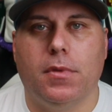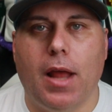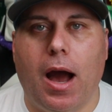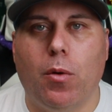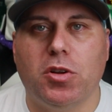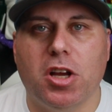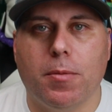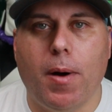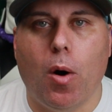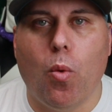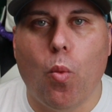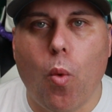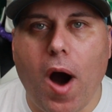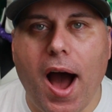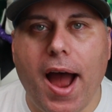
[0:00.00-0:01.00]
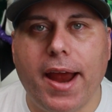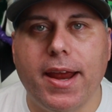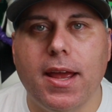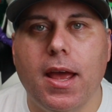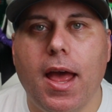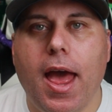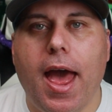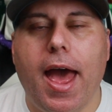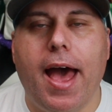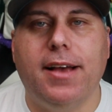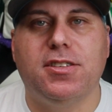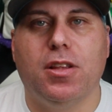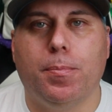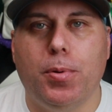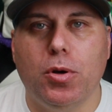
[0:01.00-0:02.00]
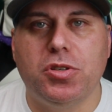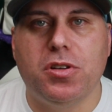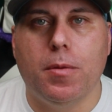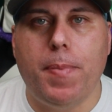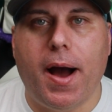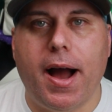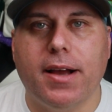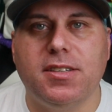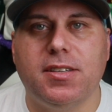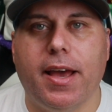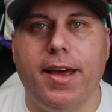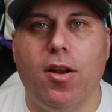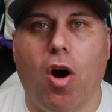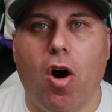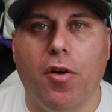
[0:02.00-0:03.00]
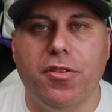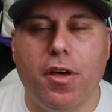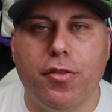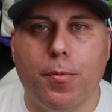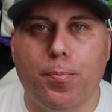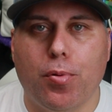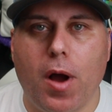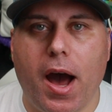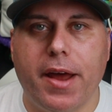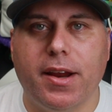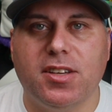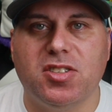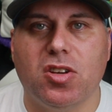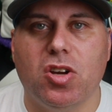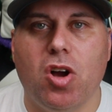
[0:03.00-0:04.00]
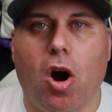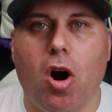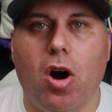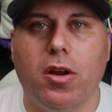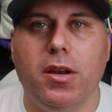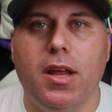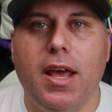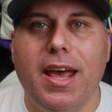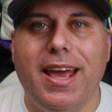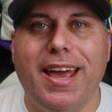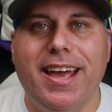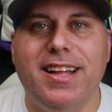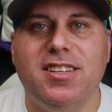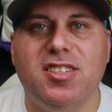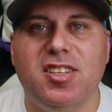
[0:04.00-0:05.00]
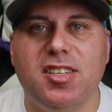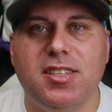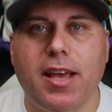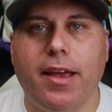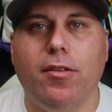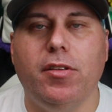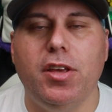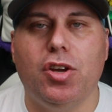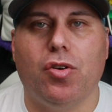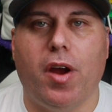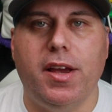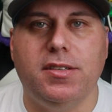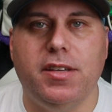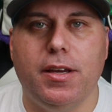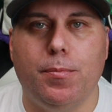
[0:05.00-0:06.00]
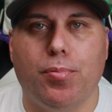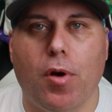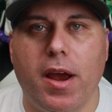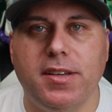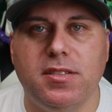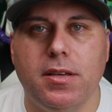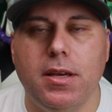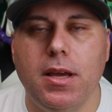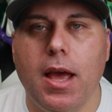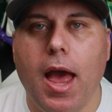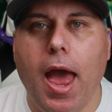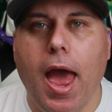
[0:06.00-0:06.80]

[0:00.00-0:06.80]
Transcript: I want to talk about why has the booster box and all the other products gone insanely crazy in pricing,